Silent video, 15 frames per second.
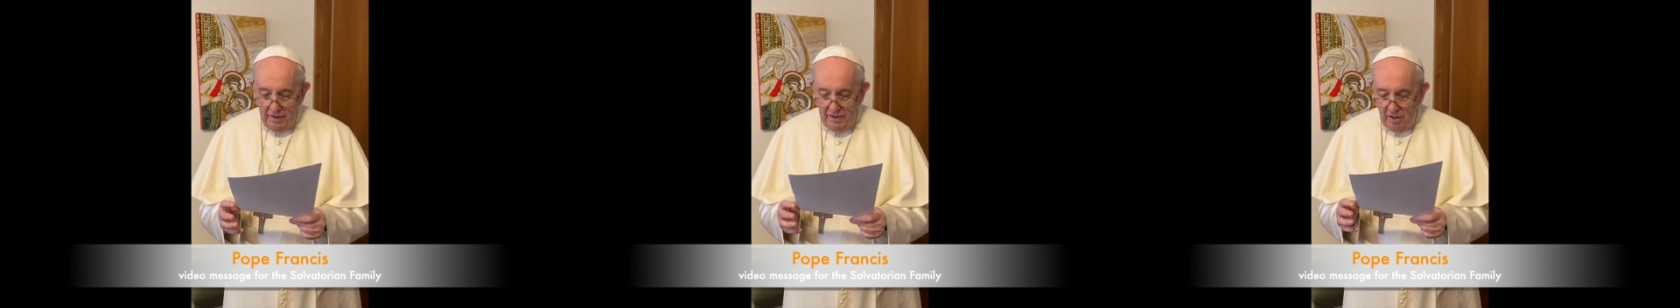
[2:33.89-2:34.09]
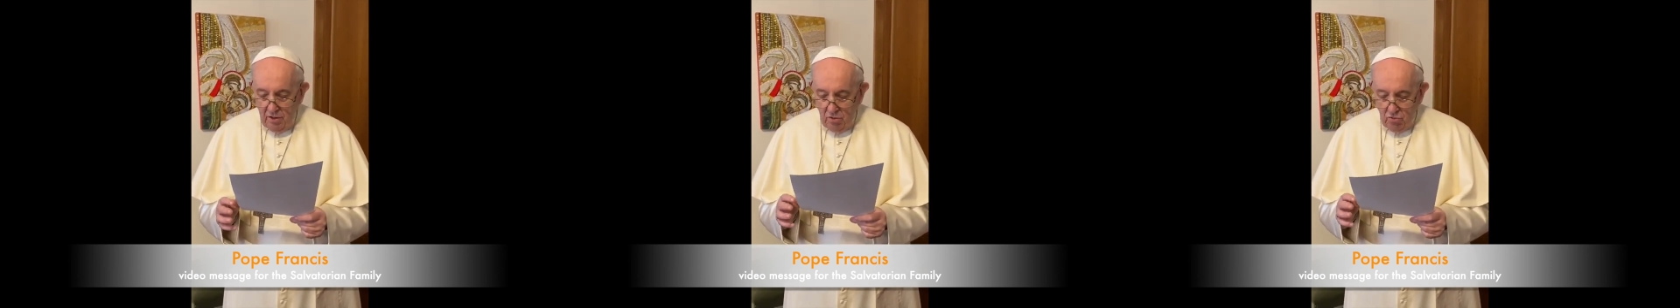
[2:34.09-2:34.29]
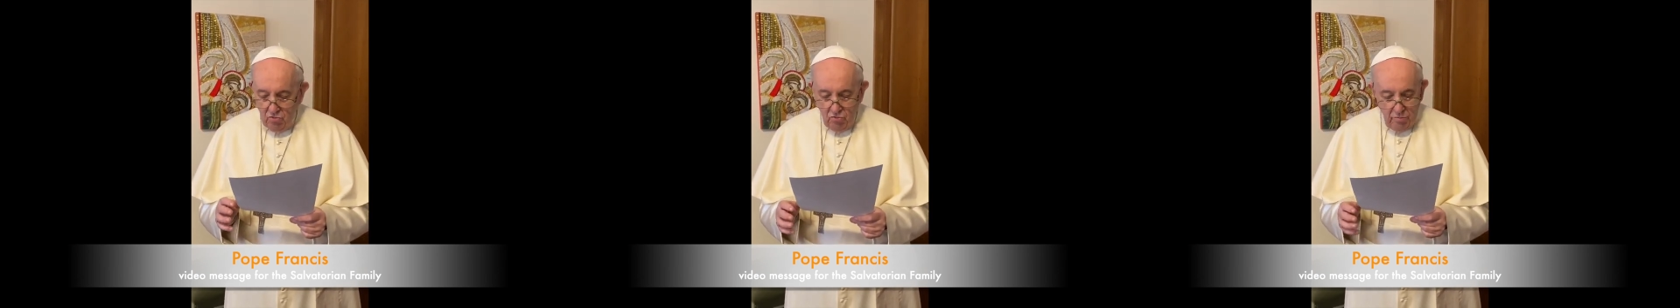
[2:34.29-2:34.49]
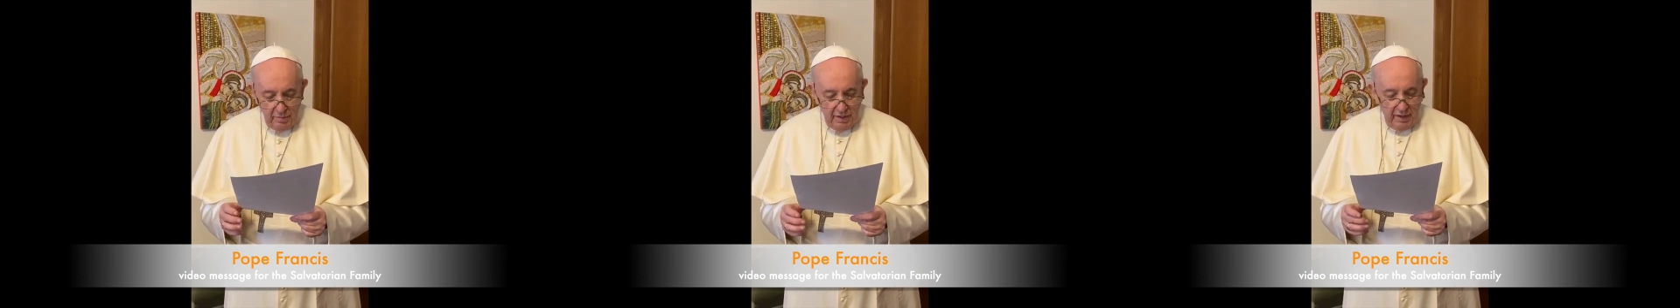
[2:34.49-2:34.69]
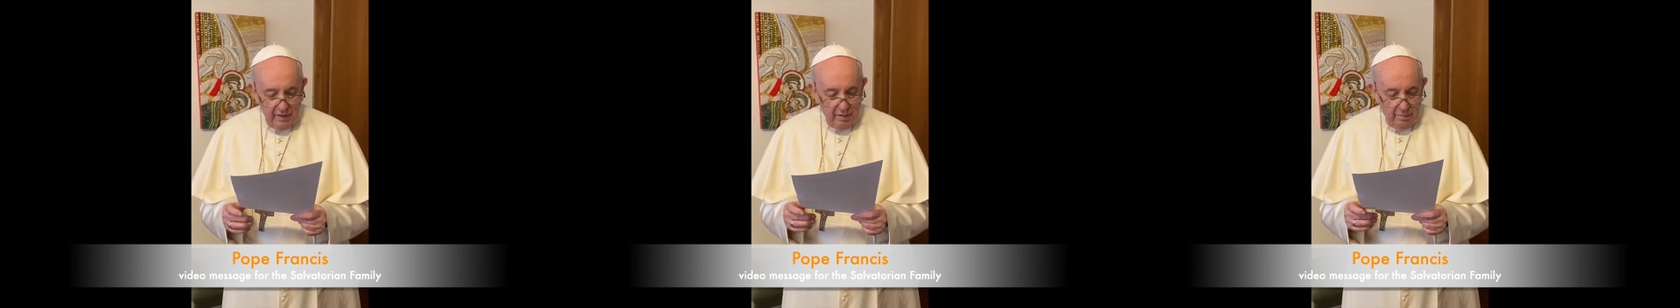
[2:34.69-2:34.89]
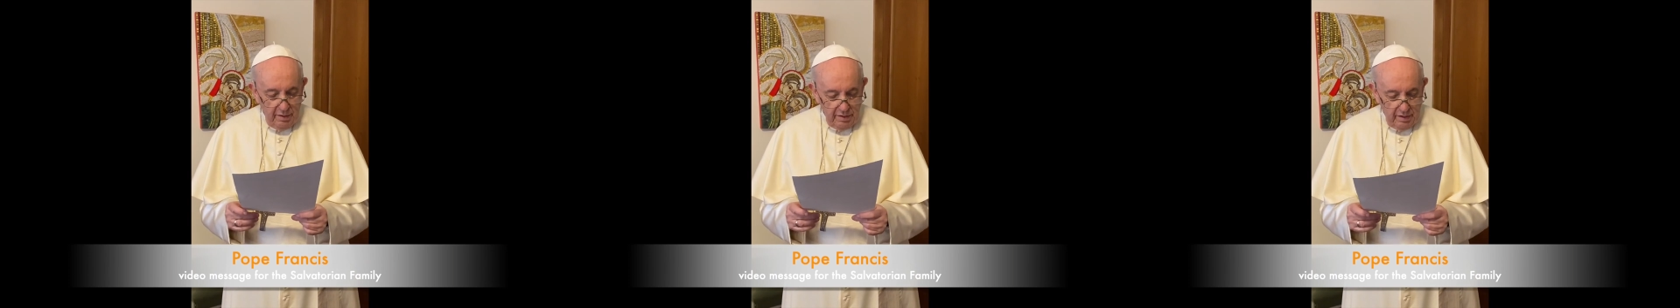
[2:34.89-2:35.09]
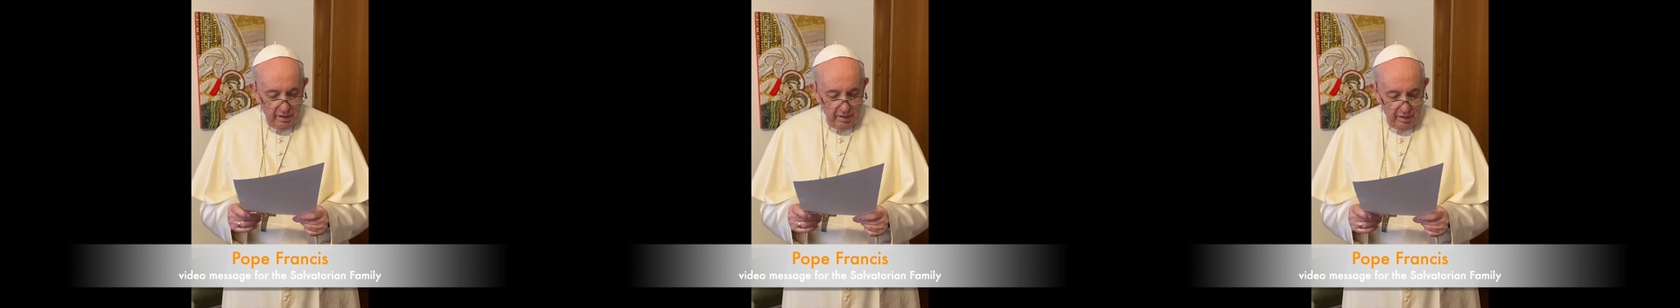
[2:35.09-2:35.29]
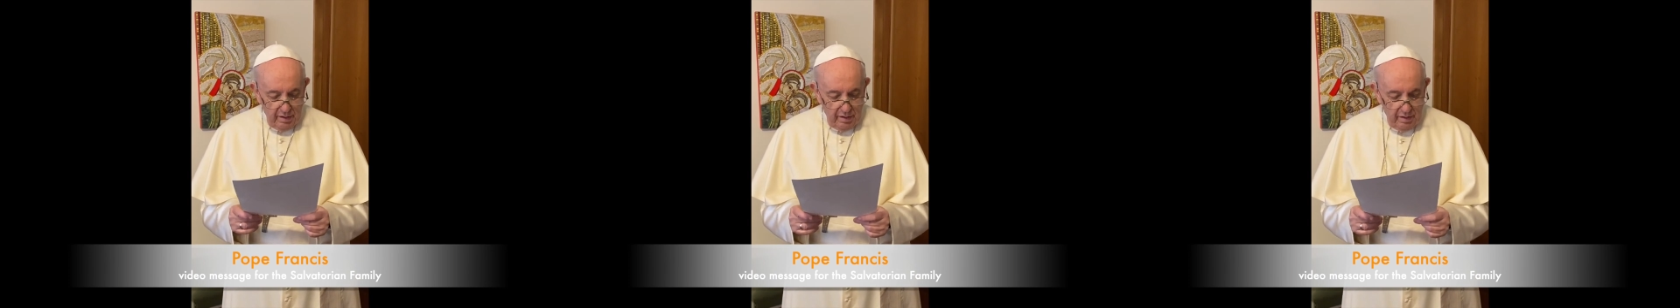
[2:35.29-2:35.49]
you with her
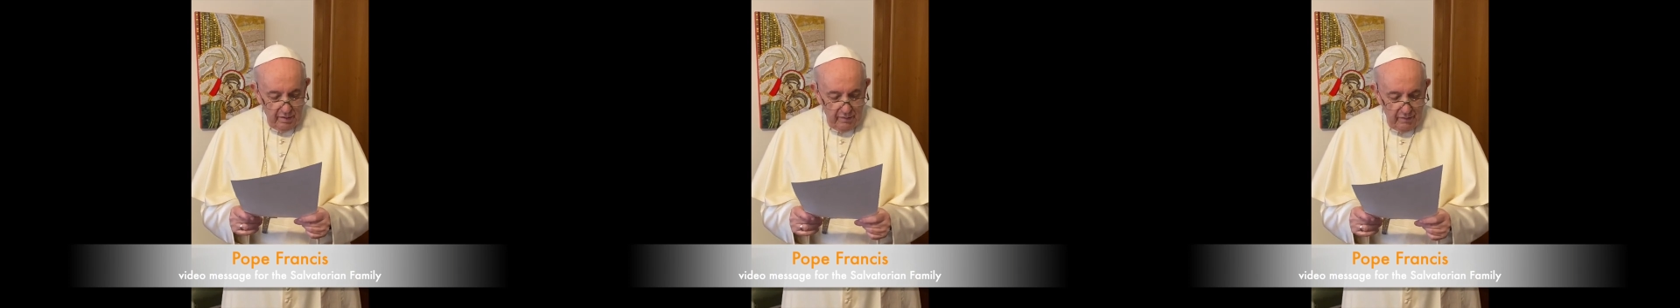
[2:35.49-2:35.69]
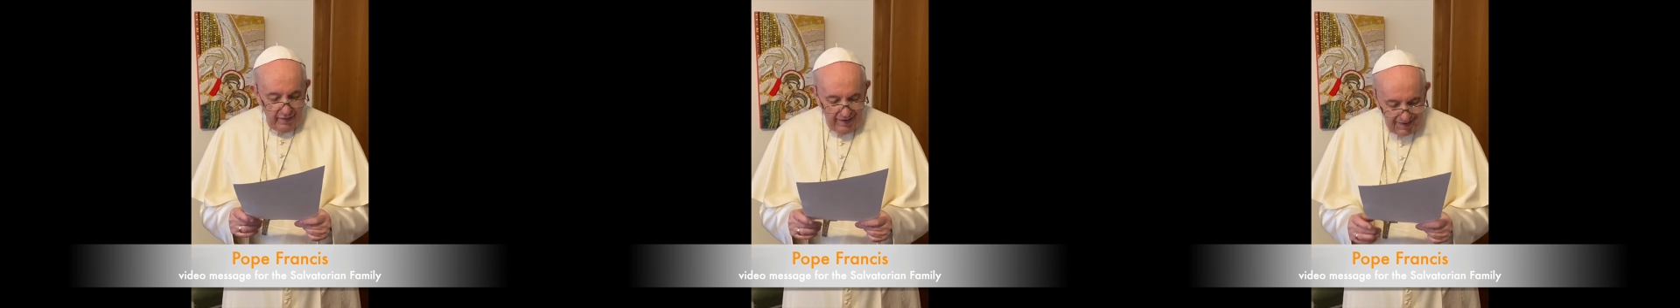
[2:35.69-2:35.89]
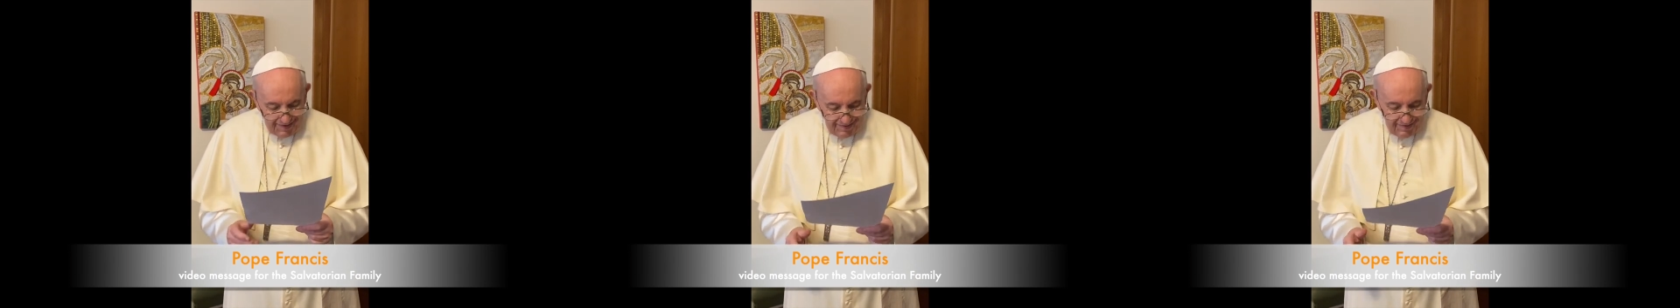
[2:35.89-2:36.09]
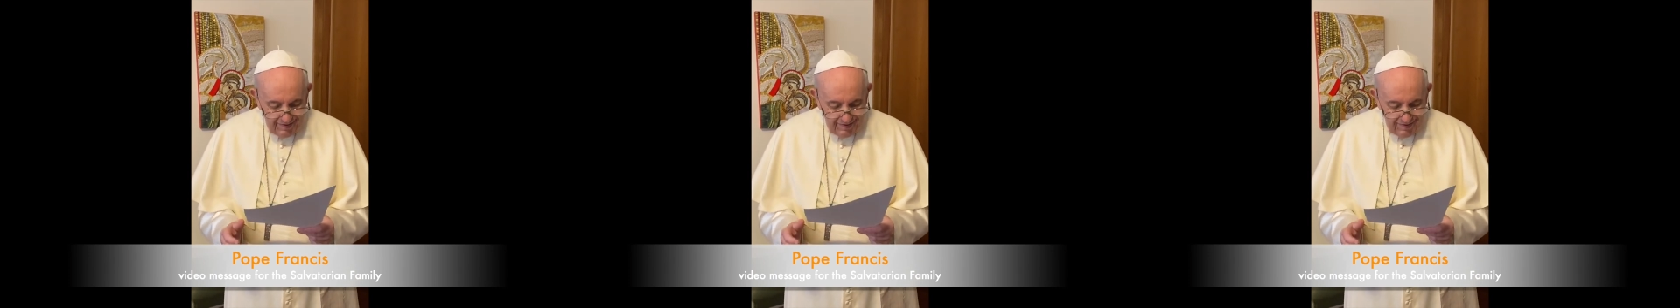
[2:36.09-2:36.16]
maternal gaze.